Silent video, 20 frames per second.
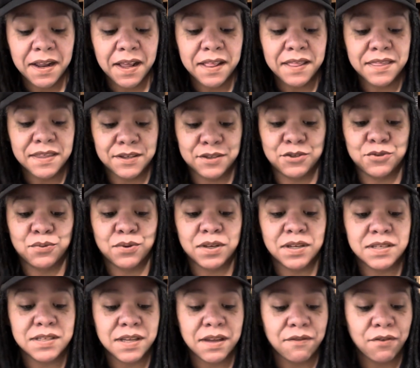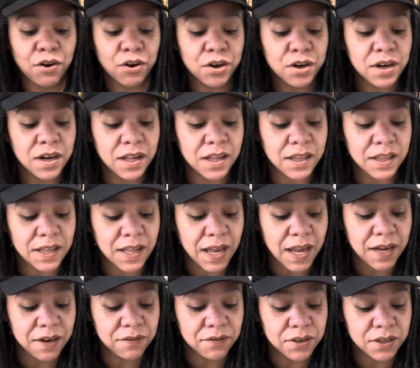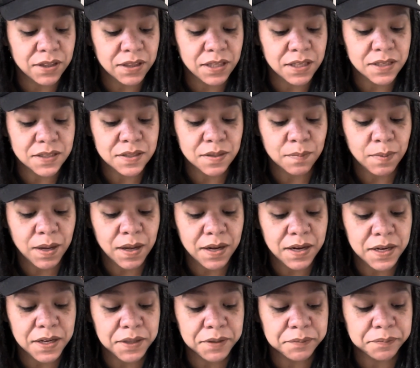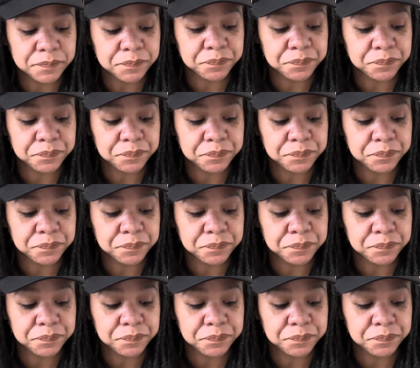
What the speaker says: this one because I've heard a lot of good things about it.